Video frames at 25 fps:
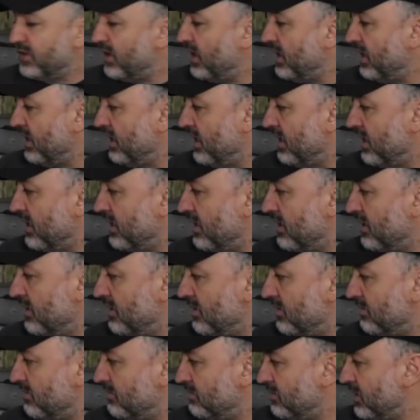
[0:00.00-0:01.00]

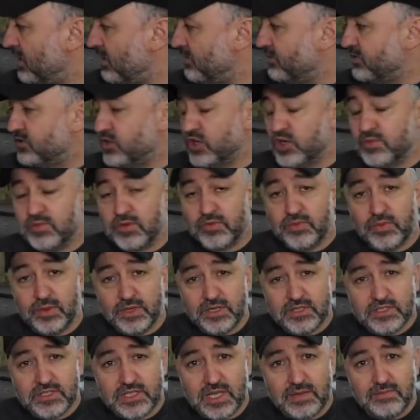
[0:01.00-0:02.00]
If Schuberth want
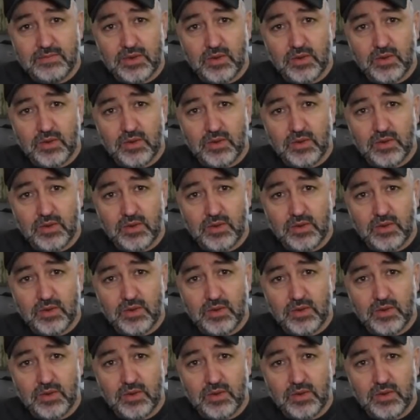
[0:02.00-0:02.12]
to send